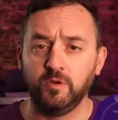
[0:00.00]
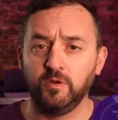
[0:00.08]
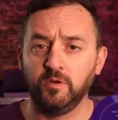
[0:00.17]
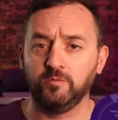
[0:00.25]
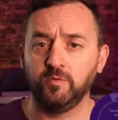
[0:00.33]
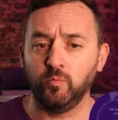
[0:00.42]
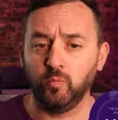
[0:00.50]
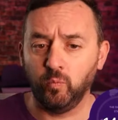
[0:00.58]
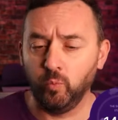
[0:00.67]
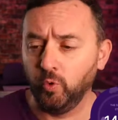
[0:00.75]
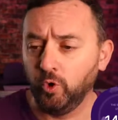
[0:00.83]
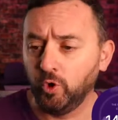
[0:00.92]
from
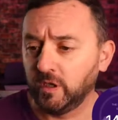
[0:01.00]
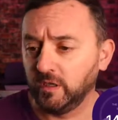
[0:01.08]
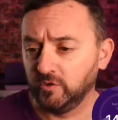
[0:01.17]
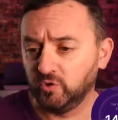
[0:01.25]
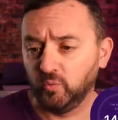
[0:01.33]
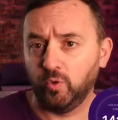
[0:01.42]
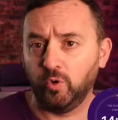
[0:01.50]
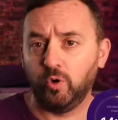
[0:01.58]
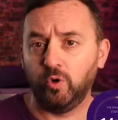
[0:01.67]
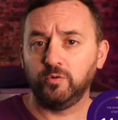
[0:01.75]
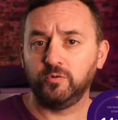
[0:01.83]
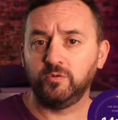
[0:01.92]
working
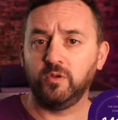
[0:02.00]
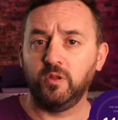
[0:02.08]
towards